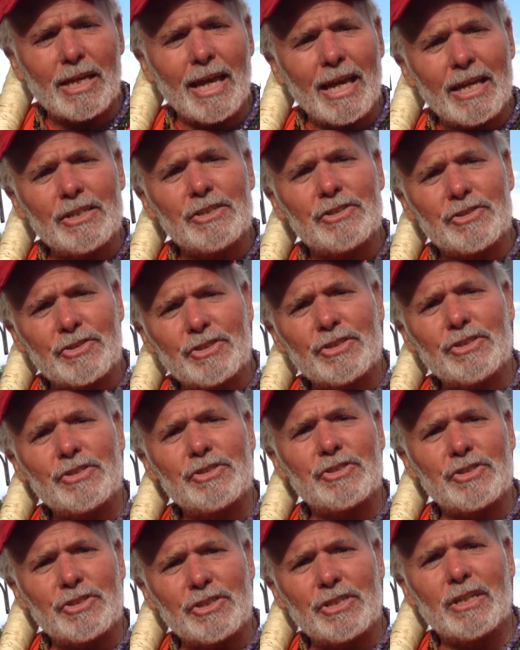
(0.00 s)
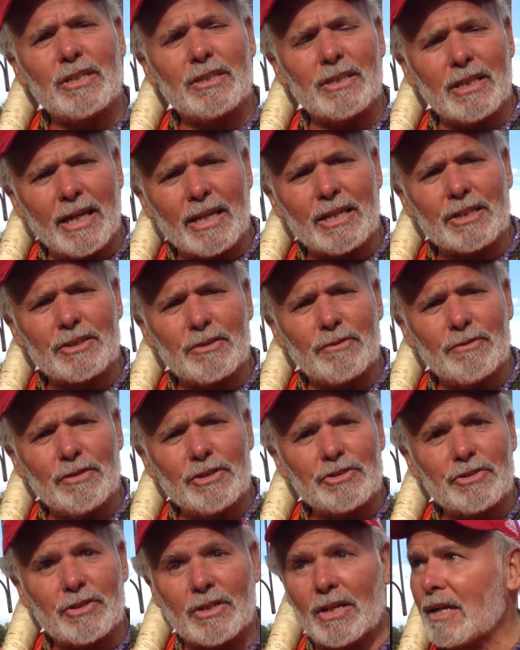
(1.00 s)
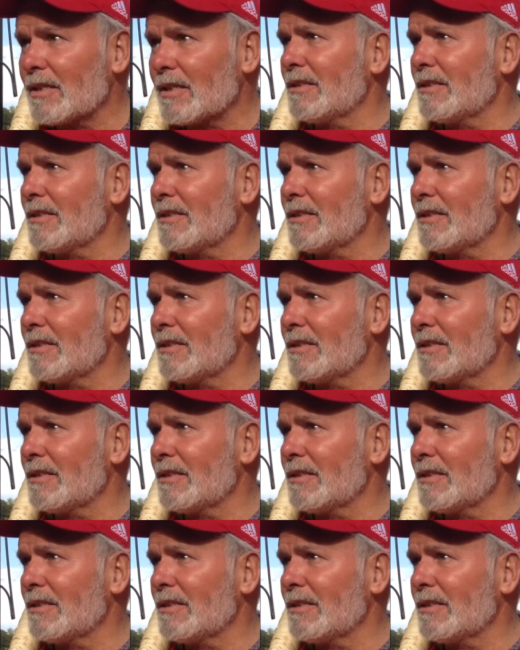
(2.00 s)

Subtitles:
ACC Atlantic Division.